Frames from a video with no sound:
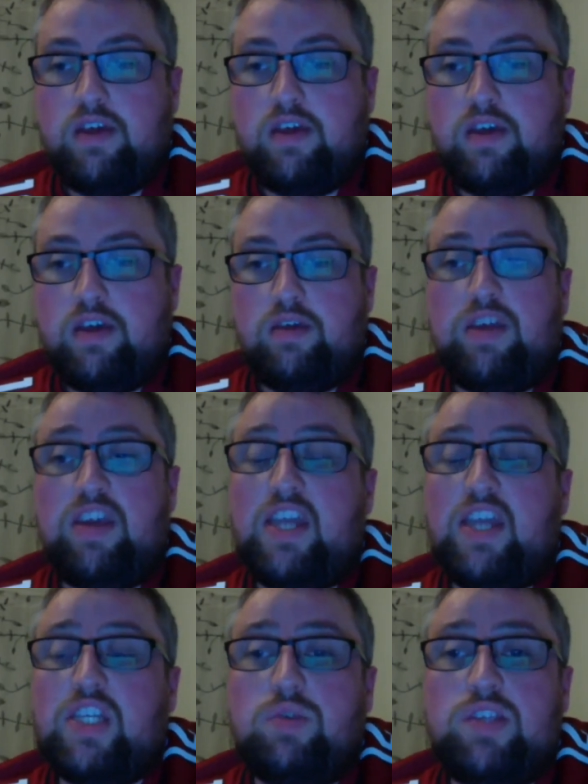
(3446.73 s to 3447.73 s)
I mean,
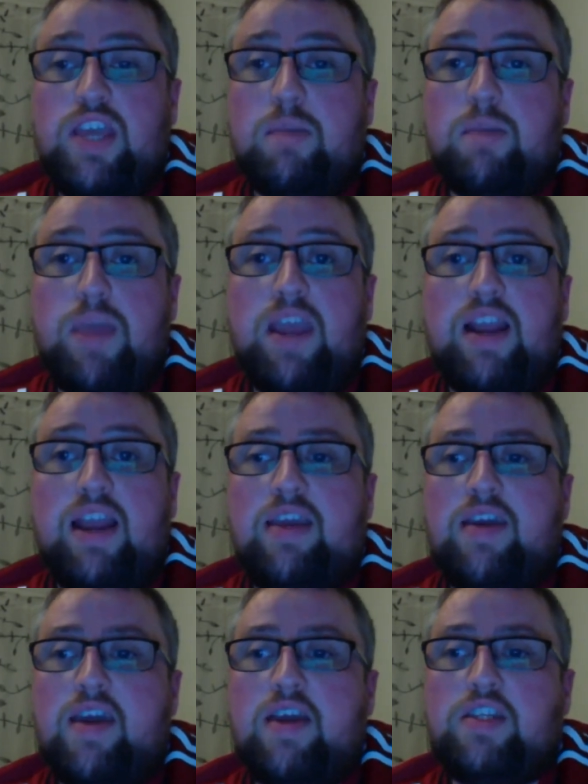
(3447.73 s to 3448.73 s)
Chiesa was taking big leg
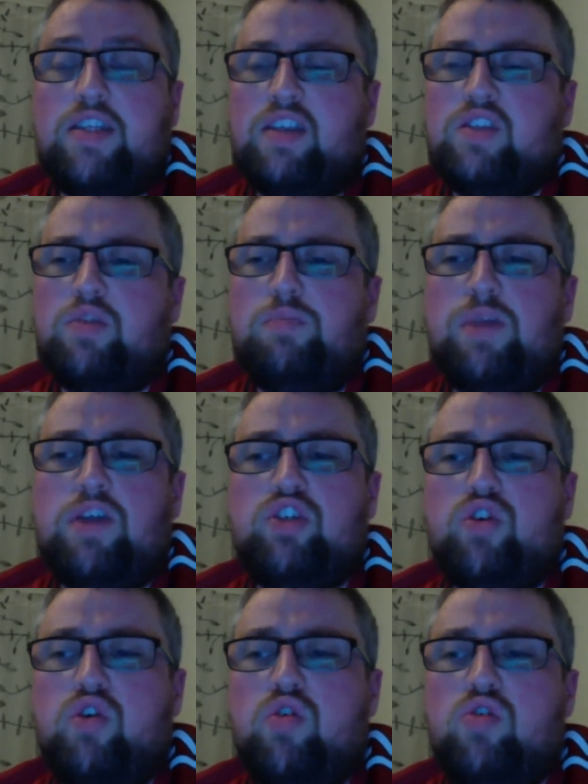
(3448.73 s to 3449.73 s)
kicks, taking some big
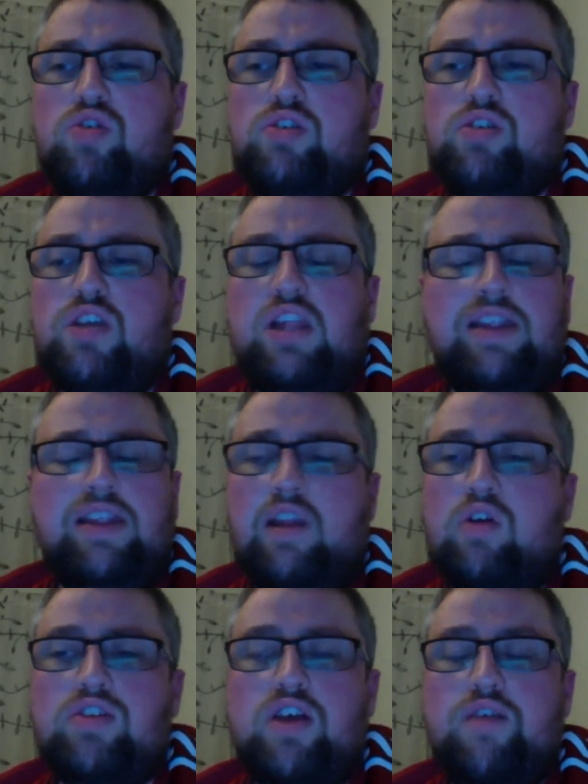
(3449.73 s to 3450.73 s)
shots, clearly
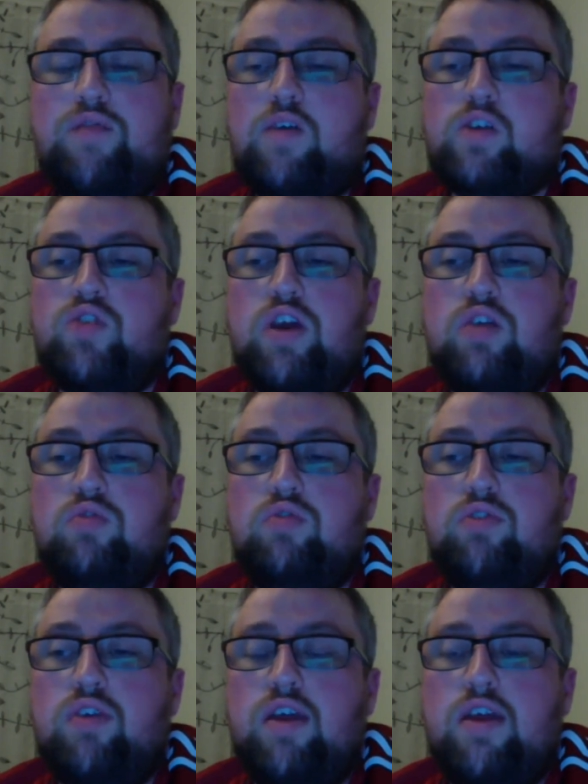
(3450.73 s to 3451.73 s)
lost that first round.
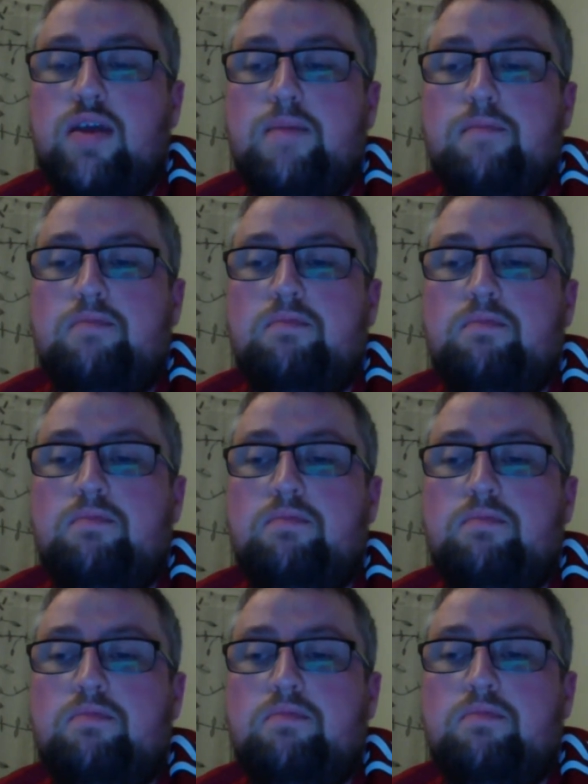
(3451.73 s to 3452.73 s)
And
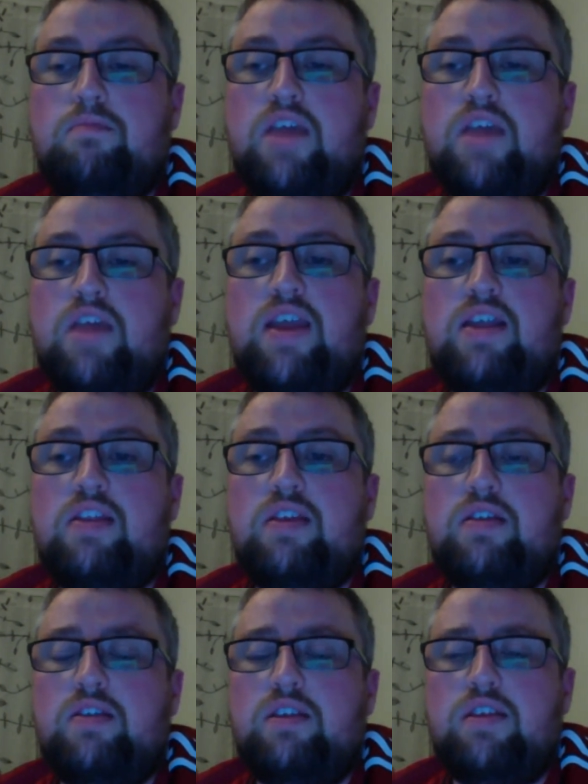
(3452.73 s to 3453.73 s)
then
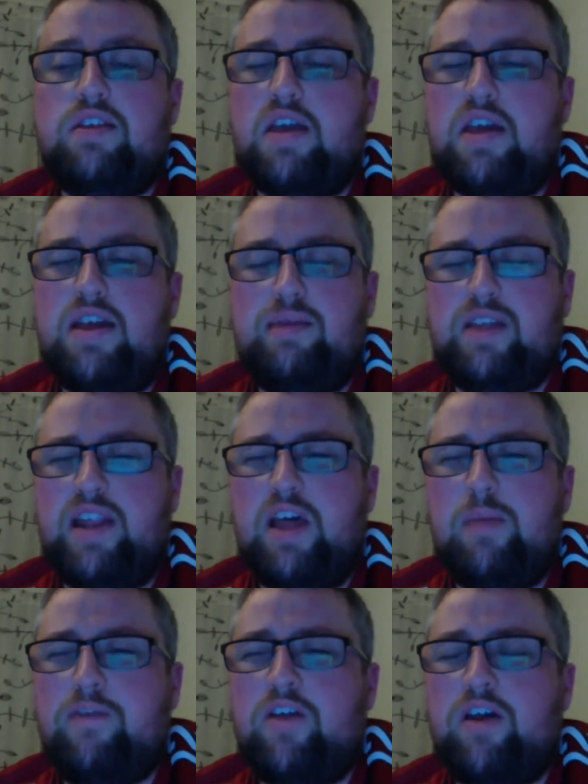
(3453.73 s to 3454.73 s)
it was a little
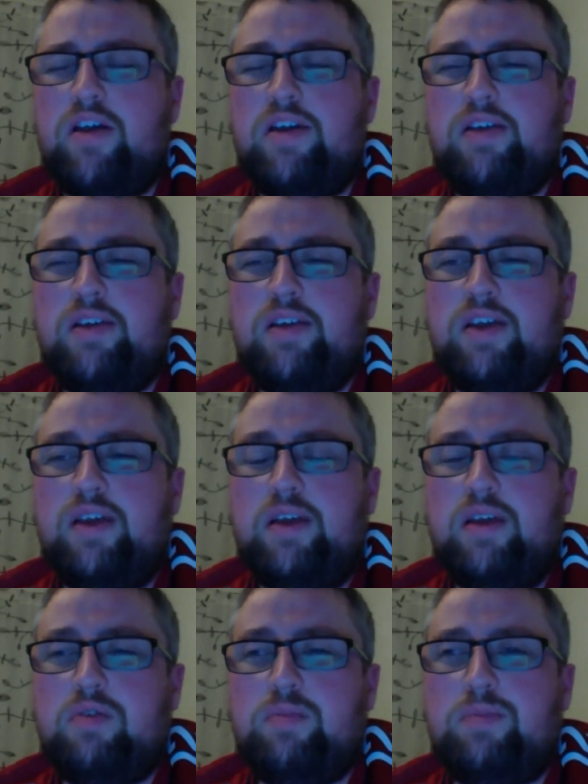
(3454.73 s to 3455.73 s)
bit of it
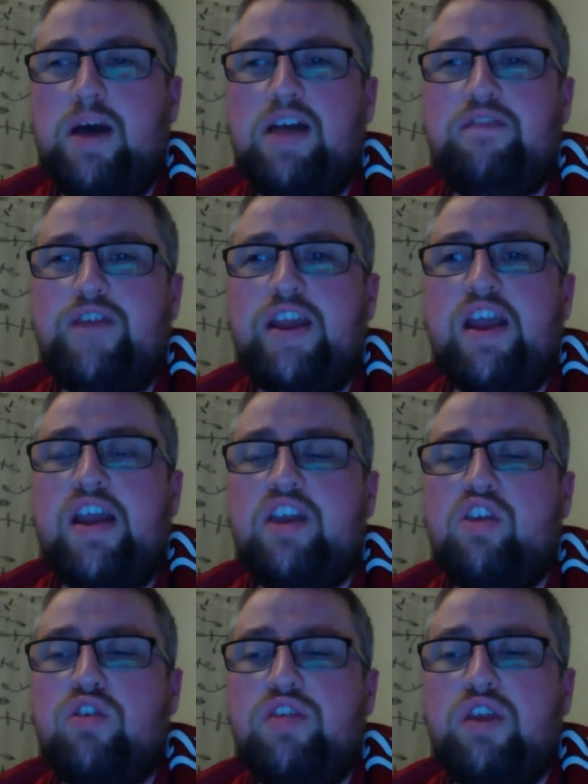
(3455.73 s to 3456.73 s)
was bad fight
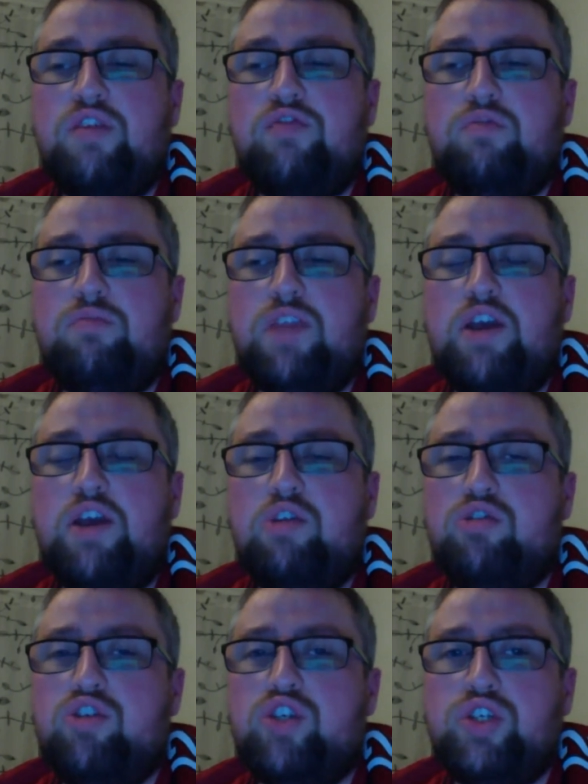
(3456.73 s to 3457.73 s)
IQ, I think, from
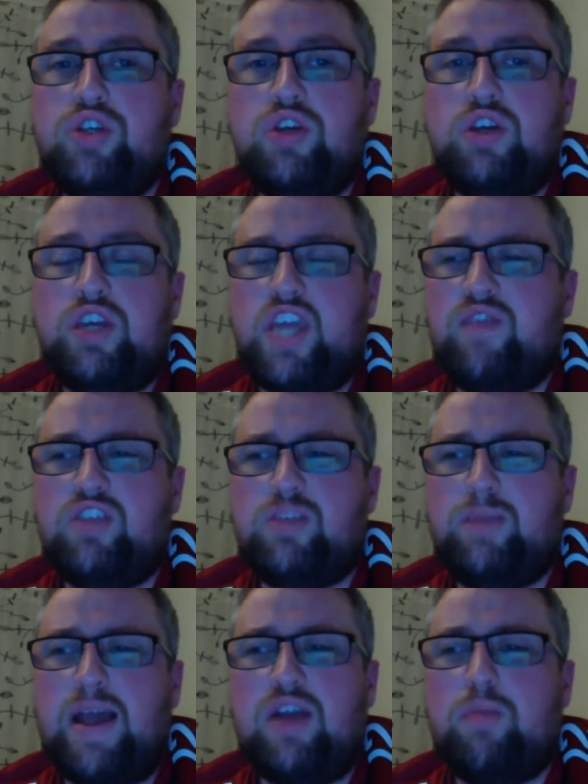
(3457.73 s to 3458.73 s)
Dariush. Gave his
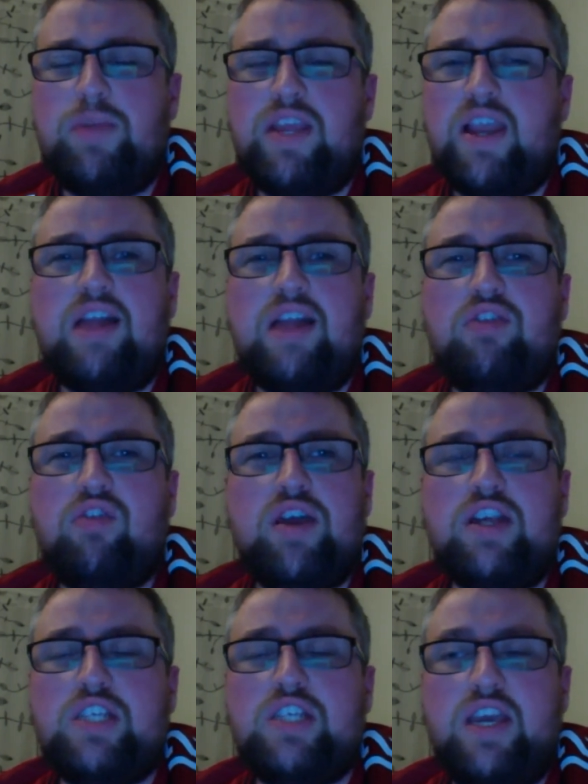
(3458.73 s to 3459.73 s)
back up, and you can't do that
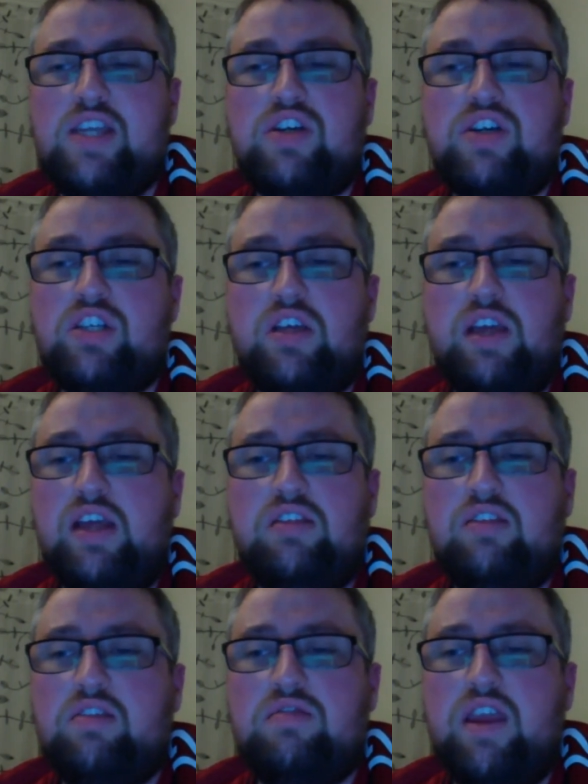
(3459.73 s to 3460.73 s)
against Chiesa because
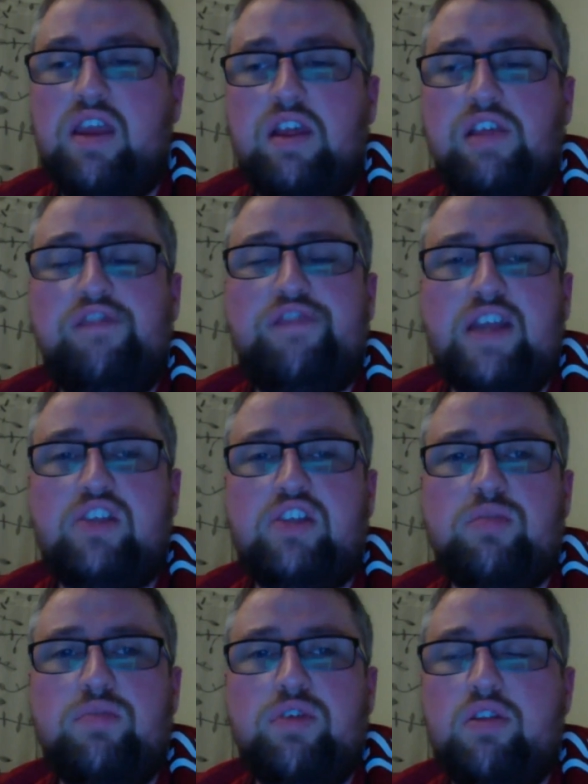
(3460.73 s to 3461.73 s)
he'll find
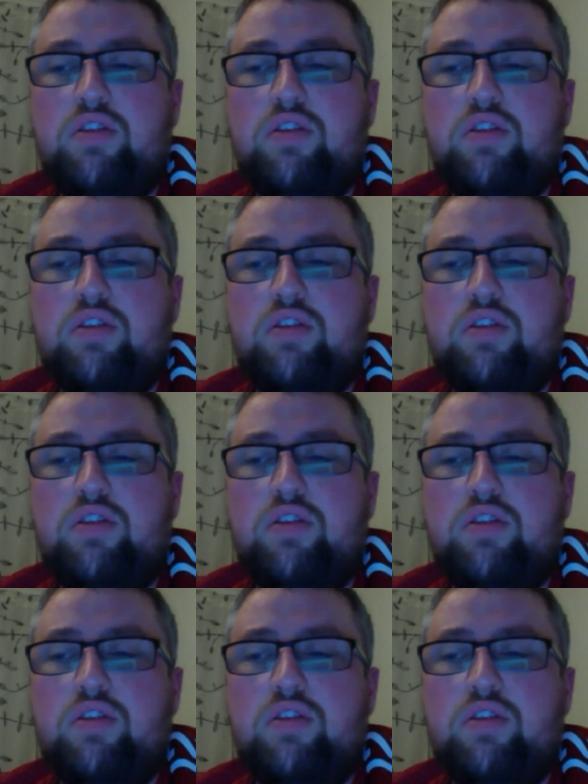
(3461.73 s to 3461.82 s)
something.